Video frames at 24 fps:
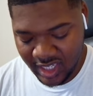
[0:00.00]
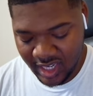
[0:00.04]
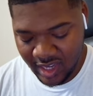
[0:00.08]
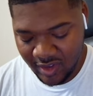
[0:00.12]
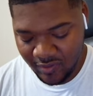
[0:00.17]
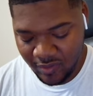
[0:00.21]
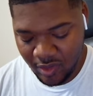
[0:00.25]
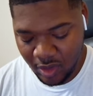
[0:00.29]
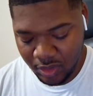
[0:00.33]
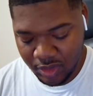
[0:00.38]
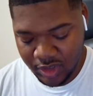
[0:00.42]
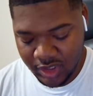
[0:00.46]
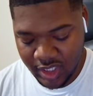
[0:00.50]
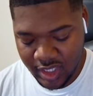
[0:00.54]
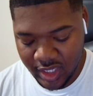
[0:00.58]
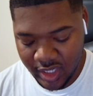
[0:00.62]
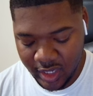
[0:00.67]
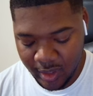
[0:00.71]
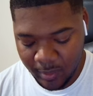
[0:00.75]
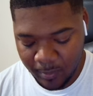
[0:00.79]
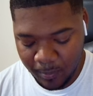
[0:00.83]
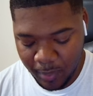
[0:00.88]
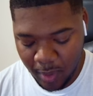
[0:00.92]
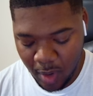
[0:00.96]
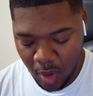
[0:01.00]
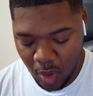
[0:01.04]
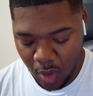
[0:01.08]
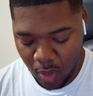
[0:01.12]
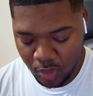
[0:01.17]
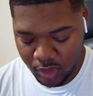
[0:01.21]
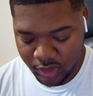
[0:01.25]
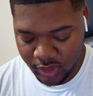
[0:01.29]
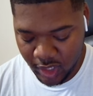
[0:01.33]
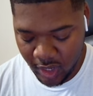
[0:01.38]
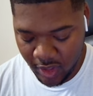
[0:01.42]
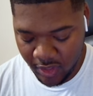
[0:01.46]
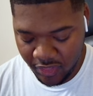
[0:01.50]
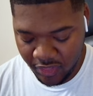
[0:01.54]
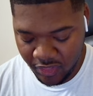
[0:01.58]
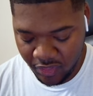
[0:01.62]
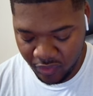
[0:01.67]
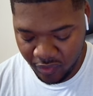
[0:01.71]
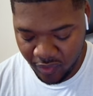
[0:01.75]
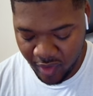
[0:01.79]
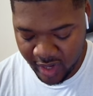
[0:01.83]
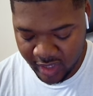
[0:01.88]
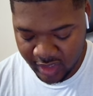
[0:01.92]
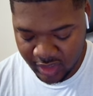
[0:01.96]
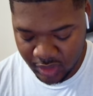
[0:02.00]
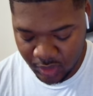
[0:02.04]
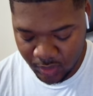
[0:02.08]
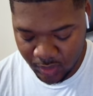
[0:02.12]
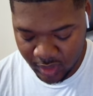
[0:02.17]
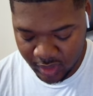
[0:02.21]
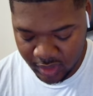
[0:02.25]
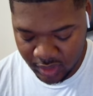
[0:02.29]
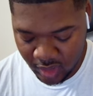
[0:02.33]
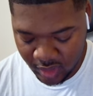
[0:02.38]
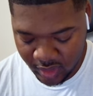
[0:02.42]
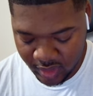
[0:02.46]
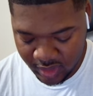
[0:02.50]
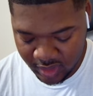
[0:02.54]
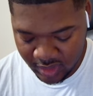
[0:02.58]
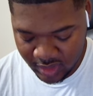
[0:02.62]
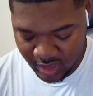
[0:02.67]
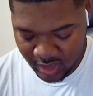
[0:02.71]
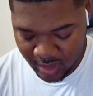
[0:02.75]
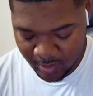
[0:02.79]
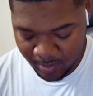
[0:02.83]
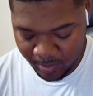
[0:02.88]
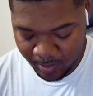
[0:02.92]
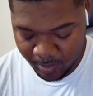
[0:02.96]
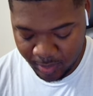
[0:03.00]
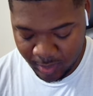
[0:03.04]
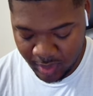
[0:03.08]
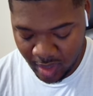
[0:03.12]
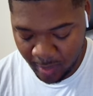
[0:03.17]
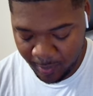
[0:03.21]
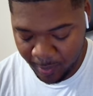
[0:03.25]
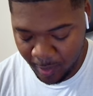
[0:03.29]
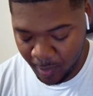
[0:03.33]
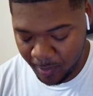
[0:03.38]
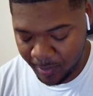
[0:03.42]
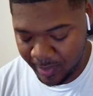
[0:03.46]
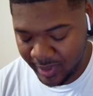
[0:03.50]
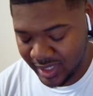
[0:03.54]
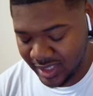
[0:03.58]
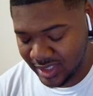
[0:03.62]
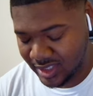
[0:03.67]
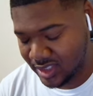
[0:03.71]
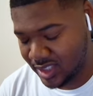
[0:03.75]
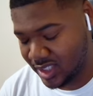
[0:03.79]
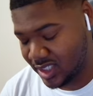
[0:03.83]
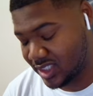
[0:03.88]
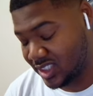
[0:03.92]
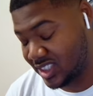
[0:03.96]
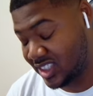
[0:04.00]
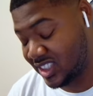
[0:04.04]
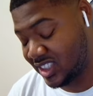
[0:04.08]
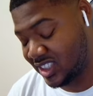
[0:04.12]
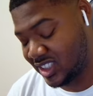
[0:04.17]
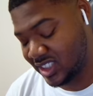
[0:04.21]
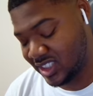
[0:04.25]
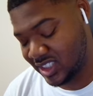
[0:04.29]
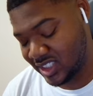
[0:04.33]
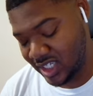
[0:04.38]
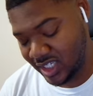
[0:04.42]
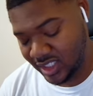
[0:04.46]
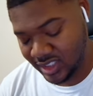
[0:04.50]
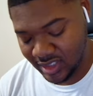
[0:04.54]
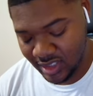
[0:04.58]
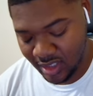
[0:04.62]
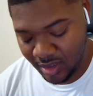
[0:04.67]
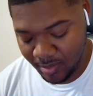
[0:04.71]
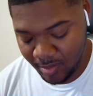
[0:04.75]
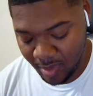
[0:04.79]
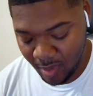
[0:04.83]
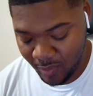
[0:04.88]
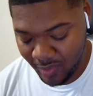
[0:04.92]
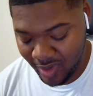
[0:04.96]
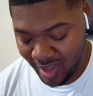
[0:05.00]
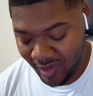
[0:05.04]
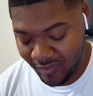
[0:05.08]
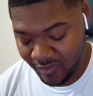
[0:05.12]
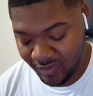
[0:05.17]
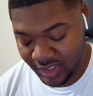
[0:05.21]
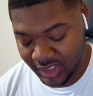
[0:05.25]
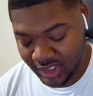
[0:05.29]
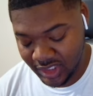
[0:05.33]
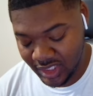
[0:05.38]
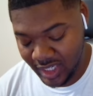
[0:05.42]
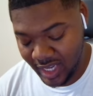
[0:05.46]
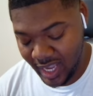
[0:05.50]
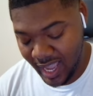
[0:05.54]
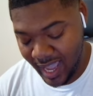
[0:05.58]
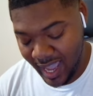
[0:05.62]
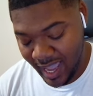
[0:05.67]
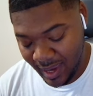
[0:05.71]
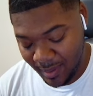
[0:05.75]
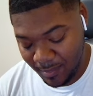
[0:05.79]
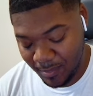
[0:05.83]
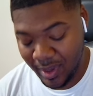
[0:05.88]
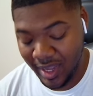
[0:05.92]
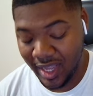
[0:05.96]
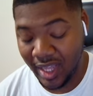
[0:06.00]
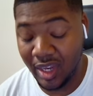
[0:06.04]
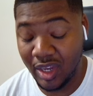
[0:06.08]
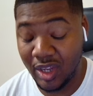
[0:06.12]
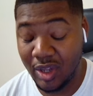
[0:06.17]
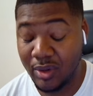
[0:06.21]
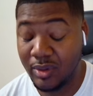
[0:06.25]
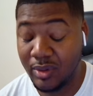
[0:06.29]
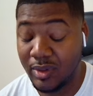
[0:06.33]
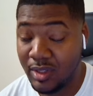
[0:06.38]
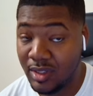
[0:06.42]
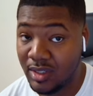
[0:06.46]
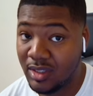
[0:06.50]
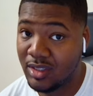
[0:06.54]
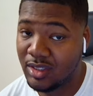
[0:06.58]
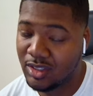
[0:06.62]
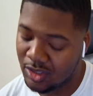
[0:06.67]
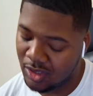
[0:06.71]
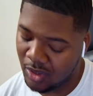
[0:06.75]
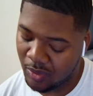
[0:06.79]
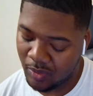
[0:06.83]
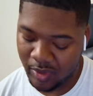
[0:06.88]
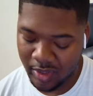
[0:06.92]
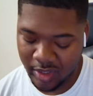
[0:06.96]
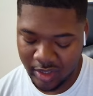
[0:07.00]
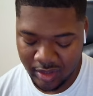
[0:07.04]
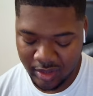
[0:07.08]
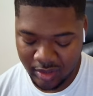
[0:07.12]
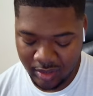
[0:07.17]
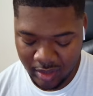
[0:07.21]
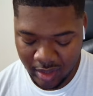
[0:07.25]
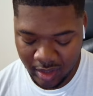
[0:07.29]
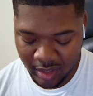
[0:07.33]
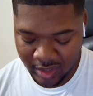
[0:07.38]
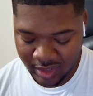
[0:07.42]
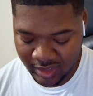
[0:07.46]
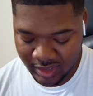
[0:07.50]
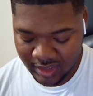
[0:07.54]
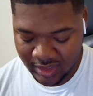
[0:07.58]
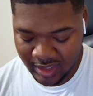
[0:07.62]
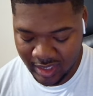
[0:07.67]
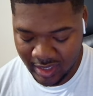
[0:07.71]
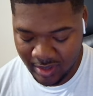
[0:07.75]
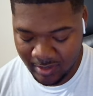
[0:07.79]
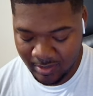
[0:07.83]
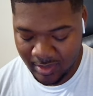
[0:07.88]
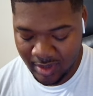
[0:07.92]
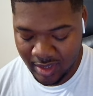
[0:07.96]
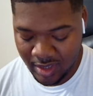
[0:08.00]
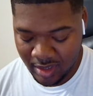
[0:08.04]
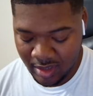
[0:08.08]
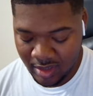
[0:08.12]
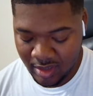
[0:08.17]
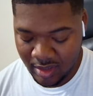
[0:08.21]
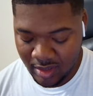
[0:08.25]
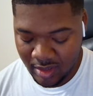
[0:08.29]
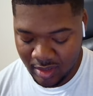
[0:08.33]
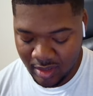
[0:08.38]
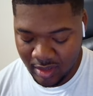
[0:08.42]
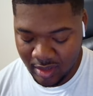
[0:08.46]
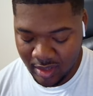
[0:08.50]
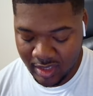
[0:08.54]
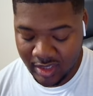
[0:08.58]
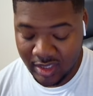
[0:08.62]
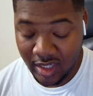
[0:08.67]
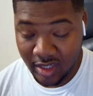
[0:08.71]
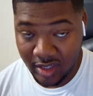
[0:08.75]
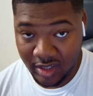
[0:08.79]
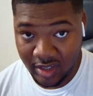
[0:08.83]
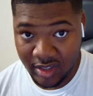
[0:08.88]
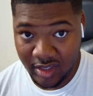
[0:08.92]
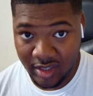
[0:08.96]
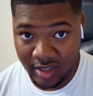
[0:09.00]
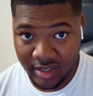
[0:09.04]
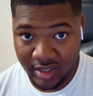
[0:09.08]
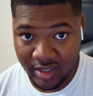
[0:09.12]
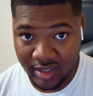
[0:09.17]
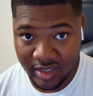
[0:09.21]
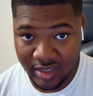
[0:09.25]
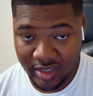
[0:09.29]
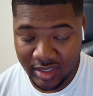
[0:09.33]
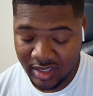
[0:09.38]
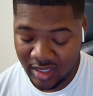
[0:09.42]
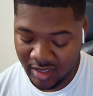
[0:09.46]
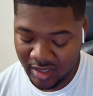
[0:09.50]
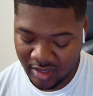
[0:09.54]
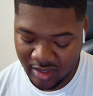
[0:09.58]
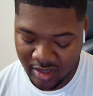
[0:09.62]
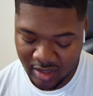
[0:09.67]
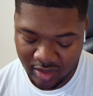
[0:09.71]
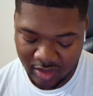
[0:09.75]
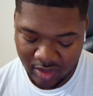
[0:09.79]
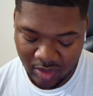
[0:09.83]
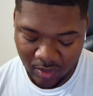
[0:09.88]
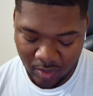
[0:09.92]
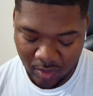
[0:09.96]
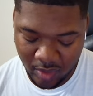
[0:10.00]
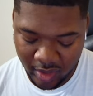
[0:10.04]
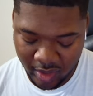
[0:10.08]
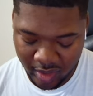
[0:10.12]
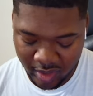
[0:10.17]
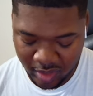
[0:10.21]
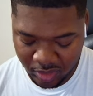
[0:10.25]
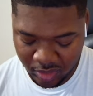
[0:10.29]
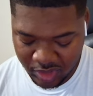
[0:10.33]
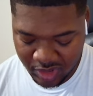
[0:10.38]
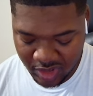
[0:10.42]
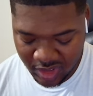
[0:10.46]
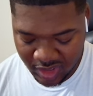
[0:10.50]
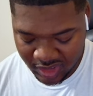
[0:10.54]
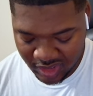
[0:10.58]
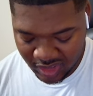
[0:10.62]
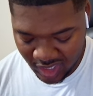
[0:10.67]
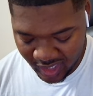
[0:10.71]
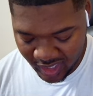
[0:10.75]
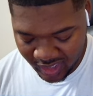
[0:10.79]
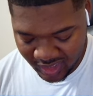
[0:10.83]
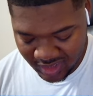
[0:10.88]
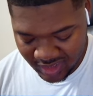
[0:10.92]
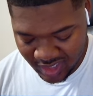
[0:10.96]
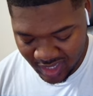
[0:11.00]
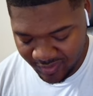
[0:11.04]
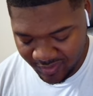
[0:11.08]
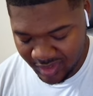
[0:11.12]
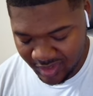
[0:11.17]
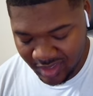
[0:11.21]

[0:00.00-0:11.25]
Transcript: if Gogeta can pose a threat to us on this team. Double Beast is disgusting, but we got Vegeta and Piccolo, so we're good. Uh, this team it's gonna cook. It's gonna cook. Don't worry. And Gogeta slot seven.